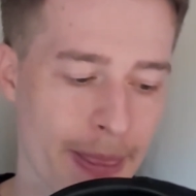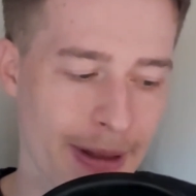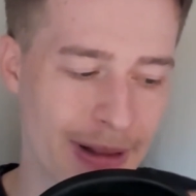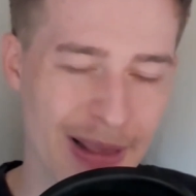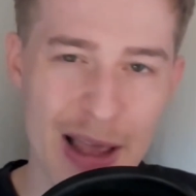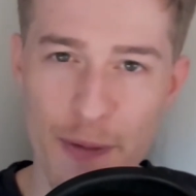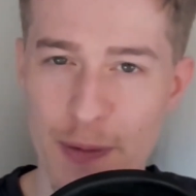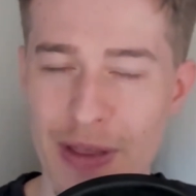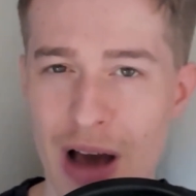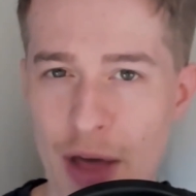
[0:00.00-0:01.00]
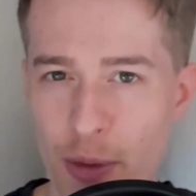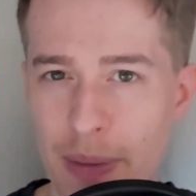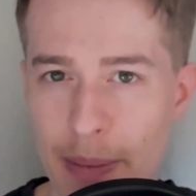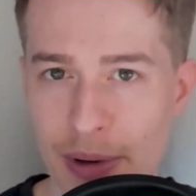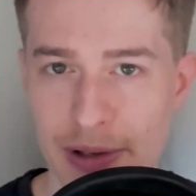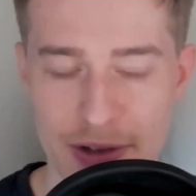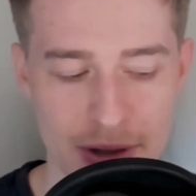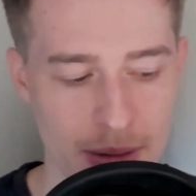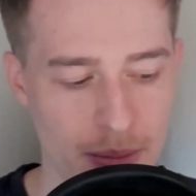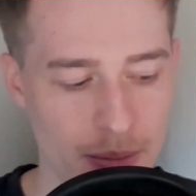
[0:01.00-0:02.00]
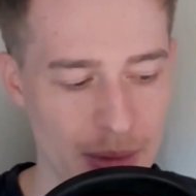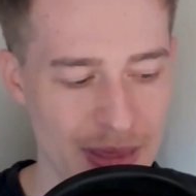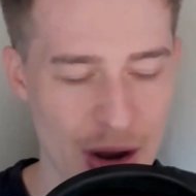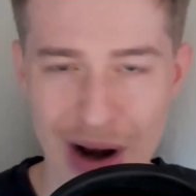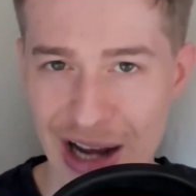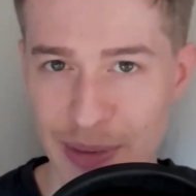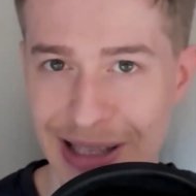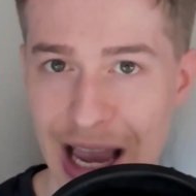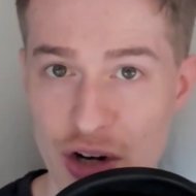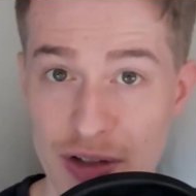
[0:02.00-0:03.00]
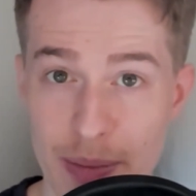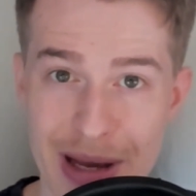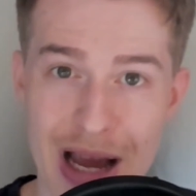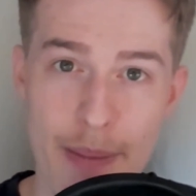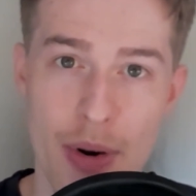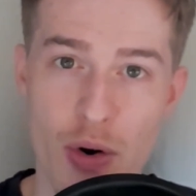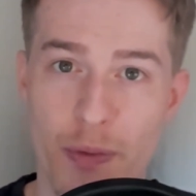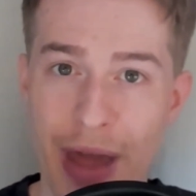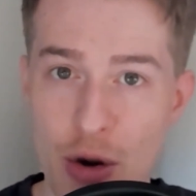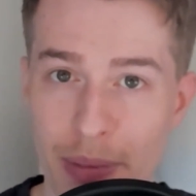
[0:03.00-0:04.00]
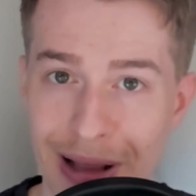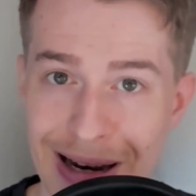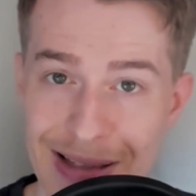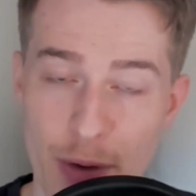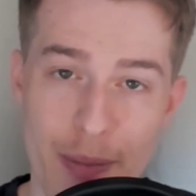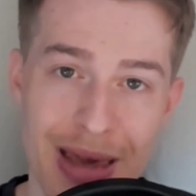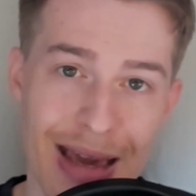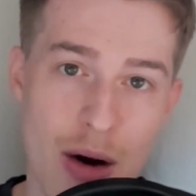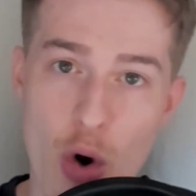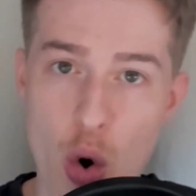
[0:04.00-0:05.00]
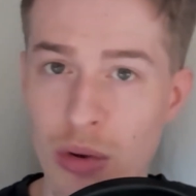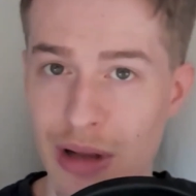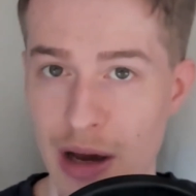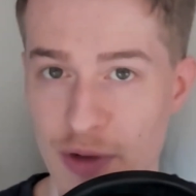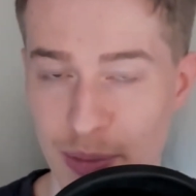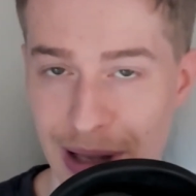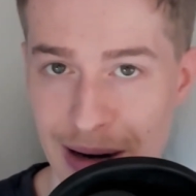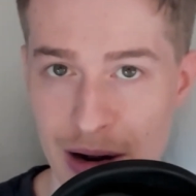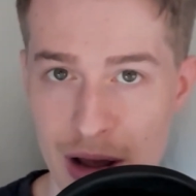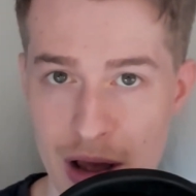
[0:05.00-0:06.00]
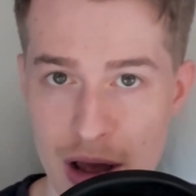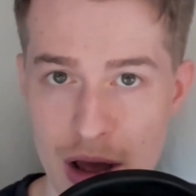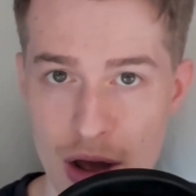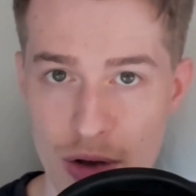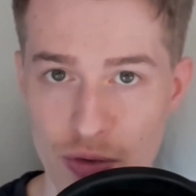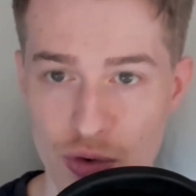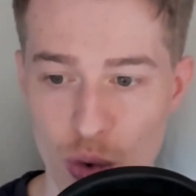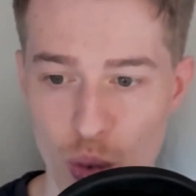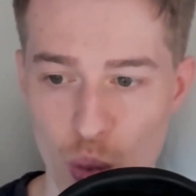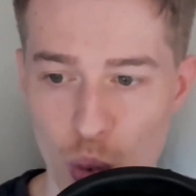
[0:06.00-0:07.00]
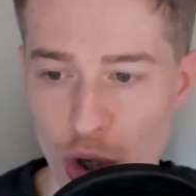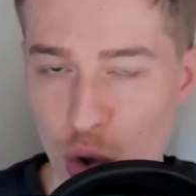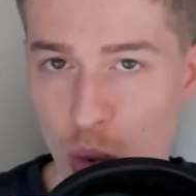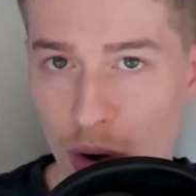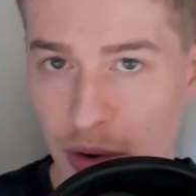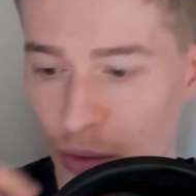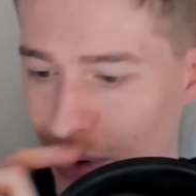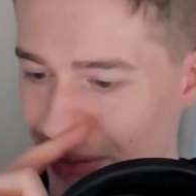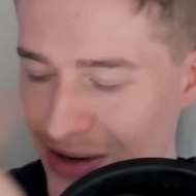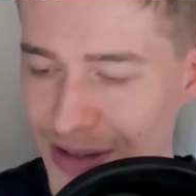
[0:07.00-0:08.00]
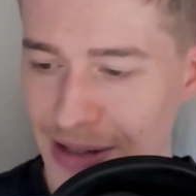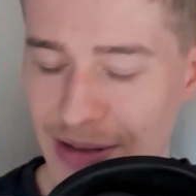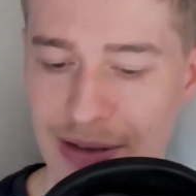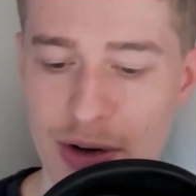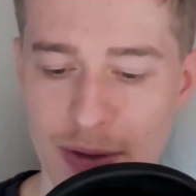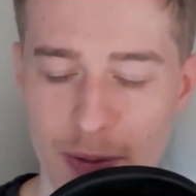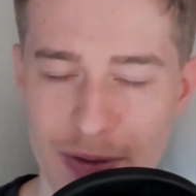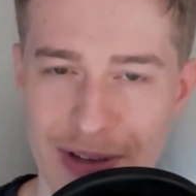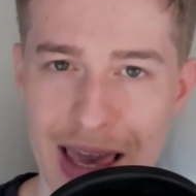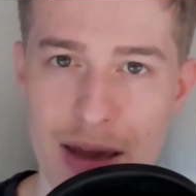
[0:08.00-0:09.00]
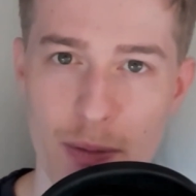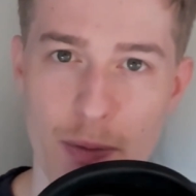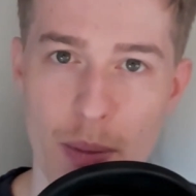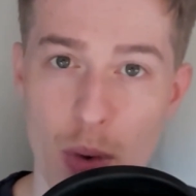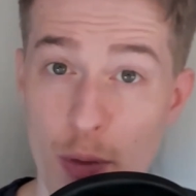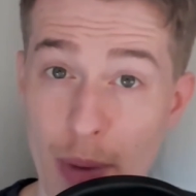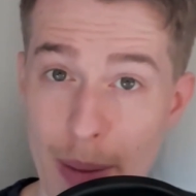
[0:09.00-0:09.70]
live in other people's, in their expectations that become part of their plan instead of making our own life's plan. So what do you want, right? There's a saying from one of my